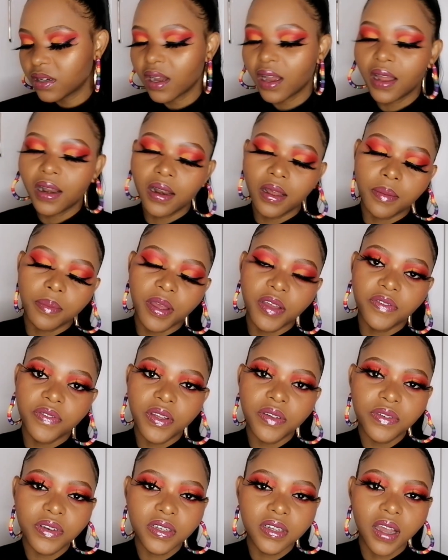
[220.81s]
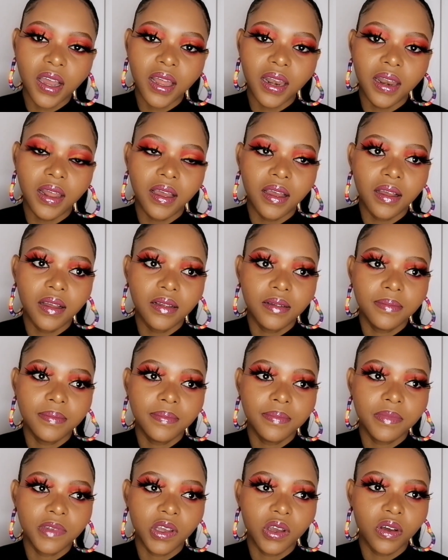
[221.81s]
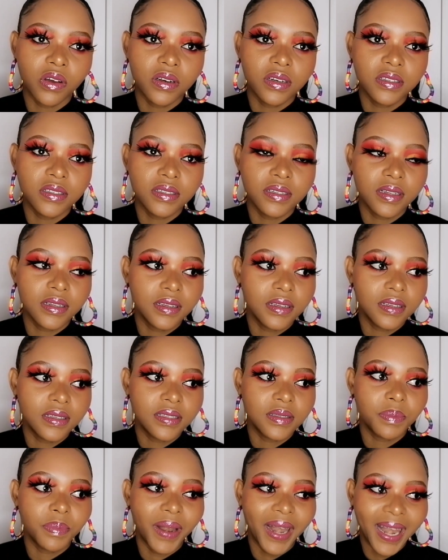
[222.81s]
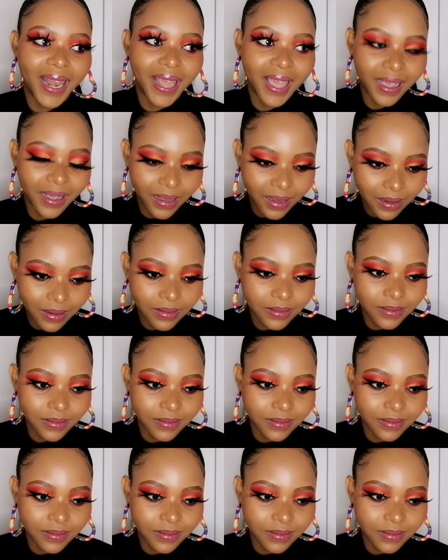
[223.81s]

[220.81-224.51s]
color my favorite color honestly is black